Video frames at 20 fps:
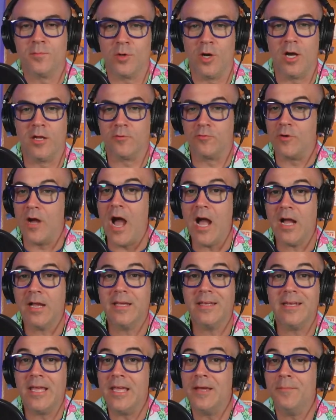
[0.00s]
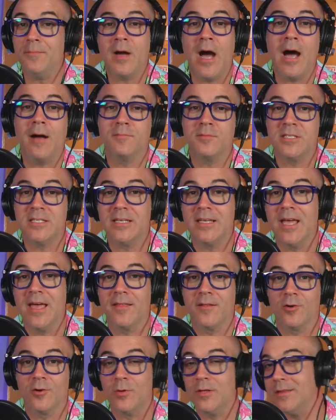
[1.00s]
brought rock and hip-hop
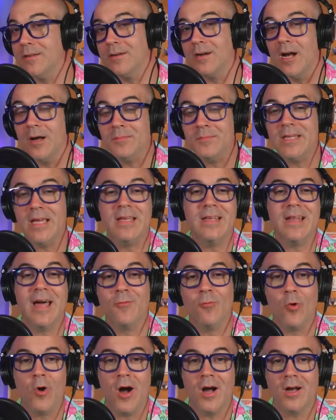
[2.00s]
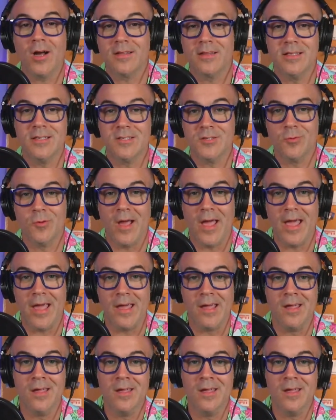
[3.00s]
together with their update on Walk This Way,